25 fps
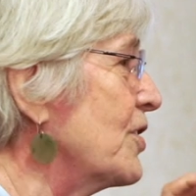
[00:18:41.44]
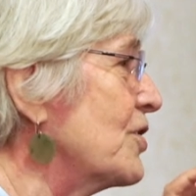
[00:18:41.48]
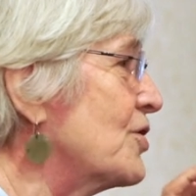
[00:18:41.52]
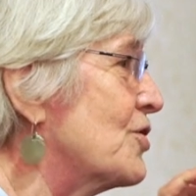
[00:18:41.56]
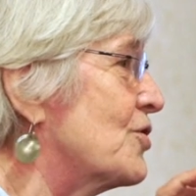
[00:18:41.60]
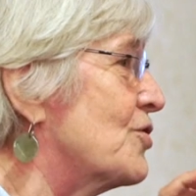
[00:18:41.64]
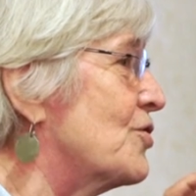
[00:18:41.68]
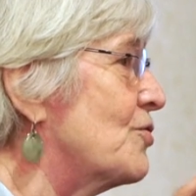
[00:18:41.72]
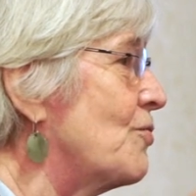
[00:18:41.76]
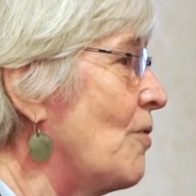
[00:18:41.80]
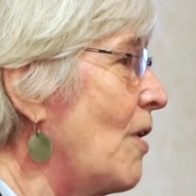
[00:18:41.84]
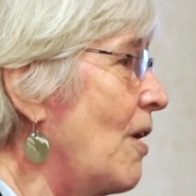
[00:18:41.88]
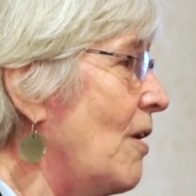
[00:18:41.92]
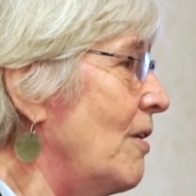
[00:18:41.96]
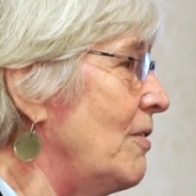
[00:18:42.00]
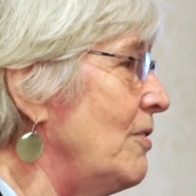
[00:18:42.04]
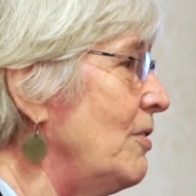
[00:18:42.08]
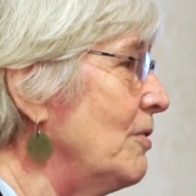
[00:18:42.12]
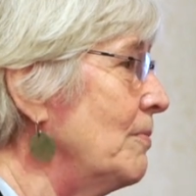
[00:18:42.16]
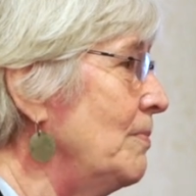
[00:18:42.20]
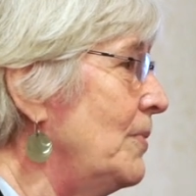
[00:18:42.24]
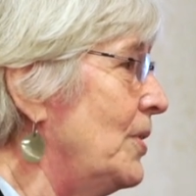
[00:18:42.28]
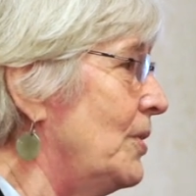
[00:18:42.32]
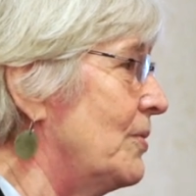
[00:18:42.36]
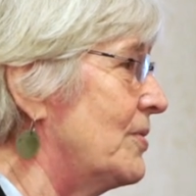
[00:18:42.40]
the
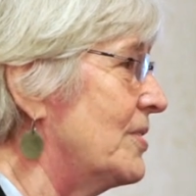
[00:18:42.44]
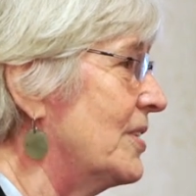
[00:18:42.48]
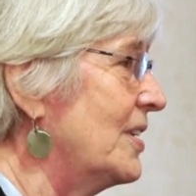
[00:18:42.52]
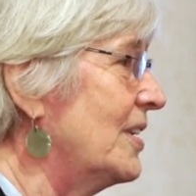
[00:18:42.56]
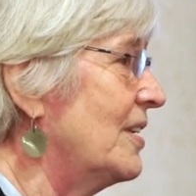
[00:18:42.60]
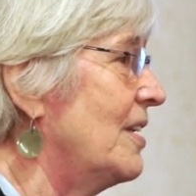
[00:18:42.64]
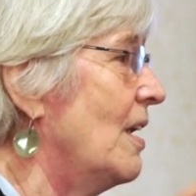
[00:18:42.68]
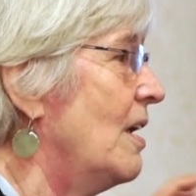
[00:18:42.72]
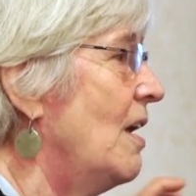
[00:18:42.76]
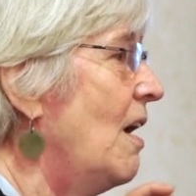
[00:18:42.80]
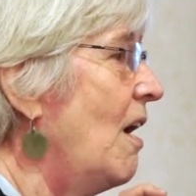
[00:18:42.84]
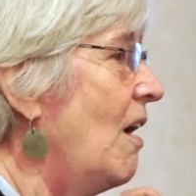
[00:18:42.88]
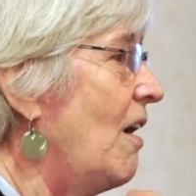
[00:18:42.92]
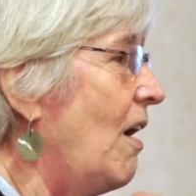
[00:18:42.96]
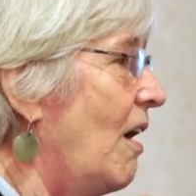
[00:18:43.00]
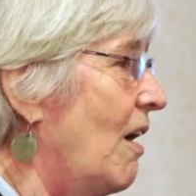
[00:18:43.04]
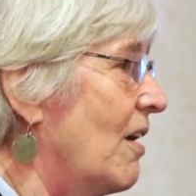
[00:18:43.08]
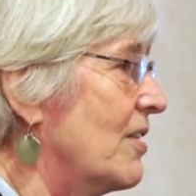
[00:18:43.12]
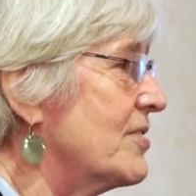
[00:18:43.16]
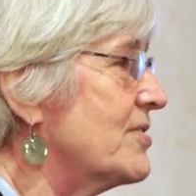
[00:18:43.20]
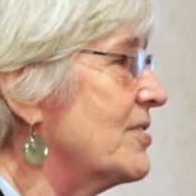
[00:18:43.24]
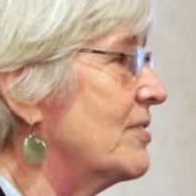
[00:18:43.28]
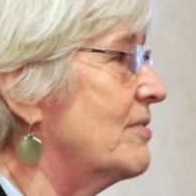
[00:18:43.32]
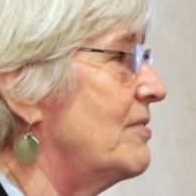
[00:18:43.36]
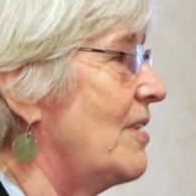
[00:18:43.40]
stronger mutant
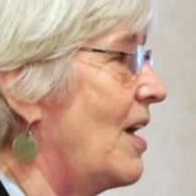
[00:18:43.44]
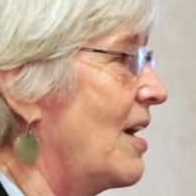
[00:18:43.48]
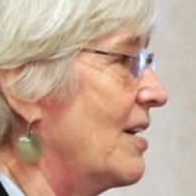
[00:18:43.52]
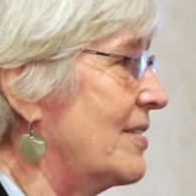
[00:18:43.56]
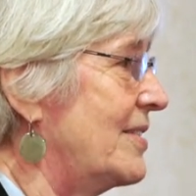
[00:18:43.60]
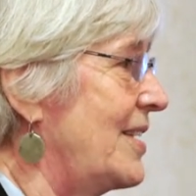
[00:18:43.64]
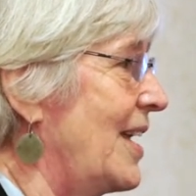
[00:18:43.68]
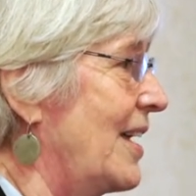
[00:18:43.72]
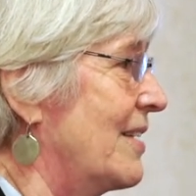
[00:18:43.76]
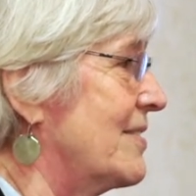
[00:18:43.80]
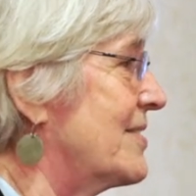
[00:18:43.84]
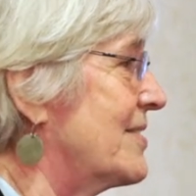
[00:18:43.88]
also knocked